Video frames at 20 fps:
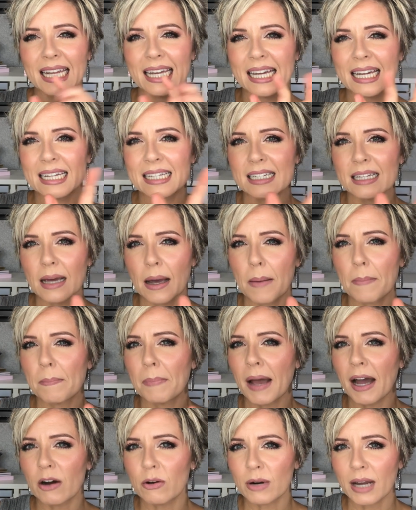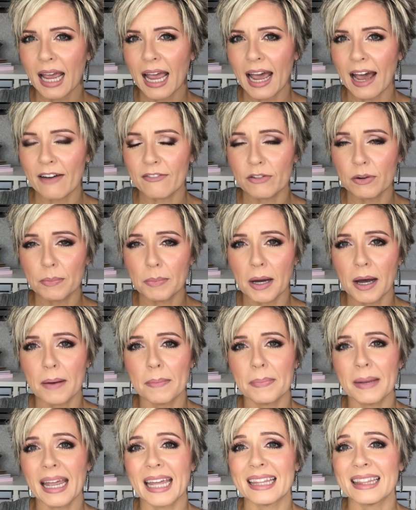and about a half a
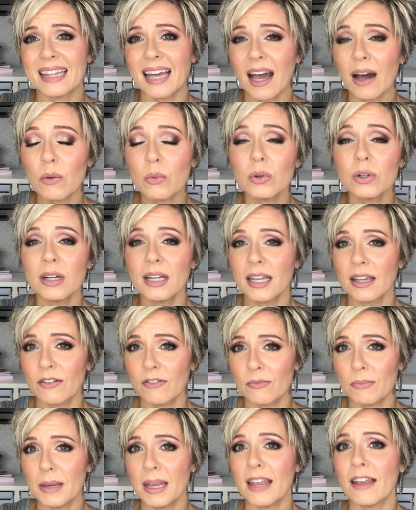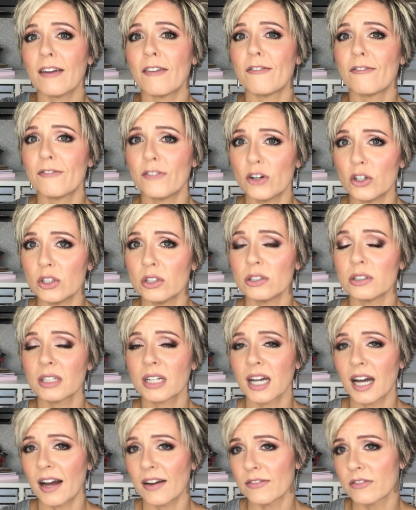pump and that will give me full
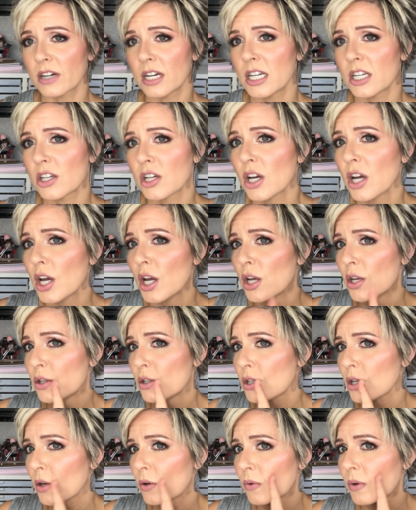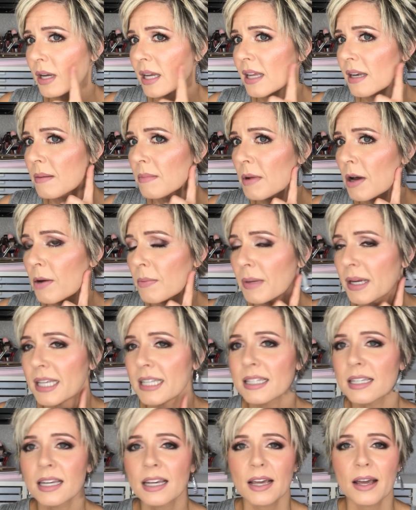coverage. So in a
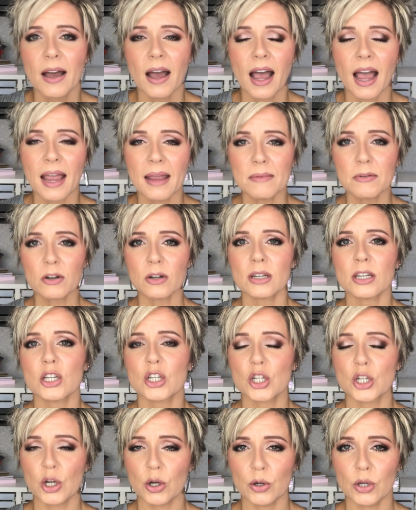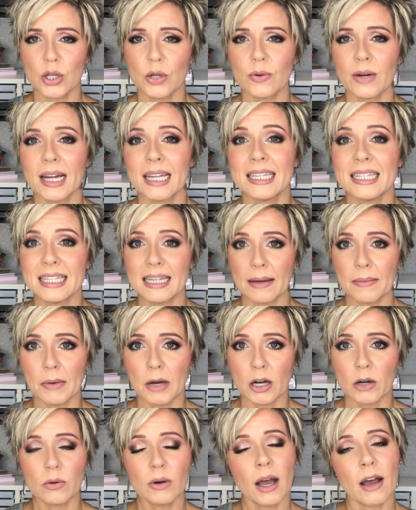moment, I am going to show you a
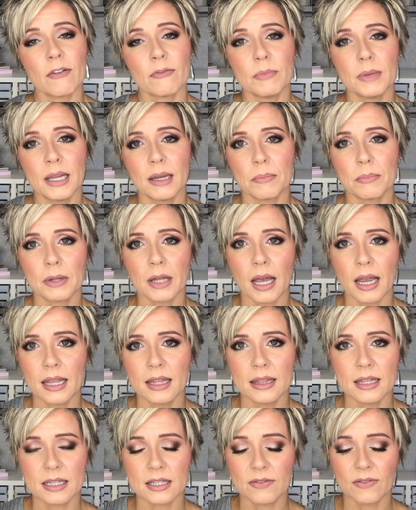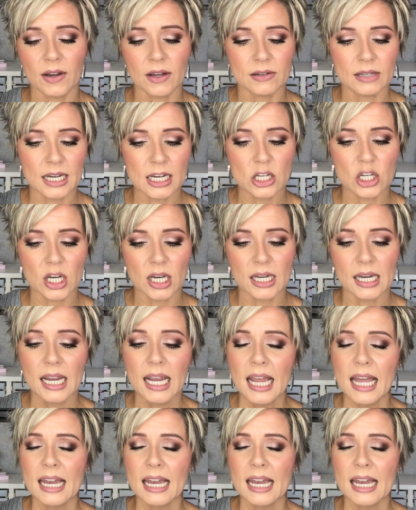demo of me applying this foundation.